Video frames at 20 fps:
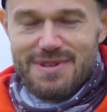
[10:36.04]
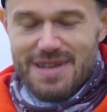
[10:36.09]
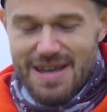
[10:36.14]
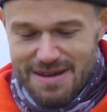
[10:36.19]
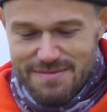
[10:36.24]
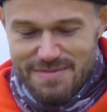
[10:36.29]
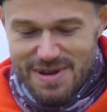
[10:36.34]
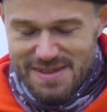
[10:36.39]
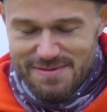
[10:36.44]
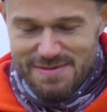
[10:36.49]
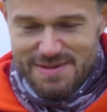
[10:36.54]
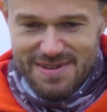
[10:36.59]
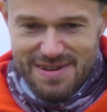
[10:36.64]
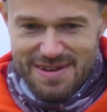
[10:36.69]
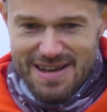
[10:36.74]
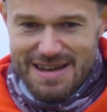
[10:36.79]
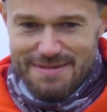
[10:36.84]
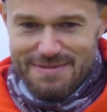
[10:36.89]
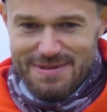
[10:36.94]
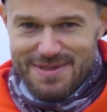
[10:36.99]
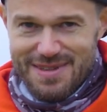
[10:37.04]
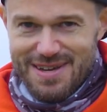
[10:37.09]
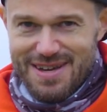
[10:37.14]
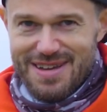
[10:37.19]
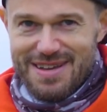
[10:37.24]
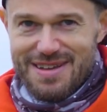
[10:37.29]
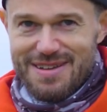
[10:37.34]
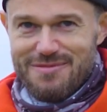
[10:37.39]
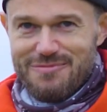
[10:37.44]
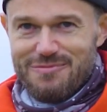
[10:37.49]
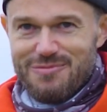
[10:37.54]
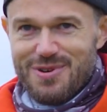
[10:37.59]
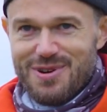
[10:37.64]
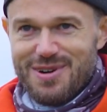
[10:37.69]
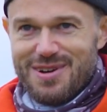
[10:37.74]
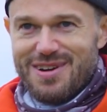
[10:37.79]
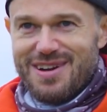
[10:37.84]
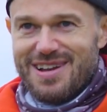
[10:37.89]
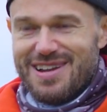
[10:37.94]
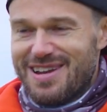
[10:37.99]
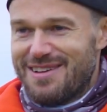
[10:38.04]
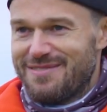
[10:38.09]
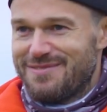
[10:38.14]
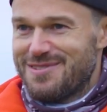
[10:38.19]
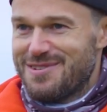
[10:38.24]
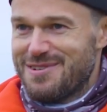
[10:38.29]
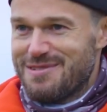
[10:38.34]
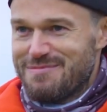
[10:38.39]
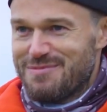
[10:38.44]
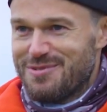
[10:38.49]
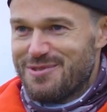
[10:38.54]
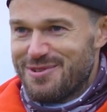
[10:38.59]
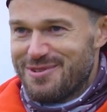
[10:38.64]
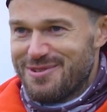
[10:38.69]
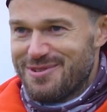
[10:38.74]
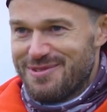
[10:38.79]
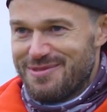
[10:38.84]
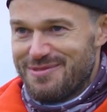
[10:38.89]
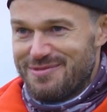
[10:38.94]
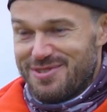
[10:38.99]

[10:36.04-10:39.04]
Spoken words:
Yeah, it makes me so happy that what I love to do more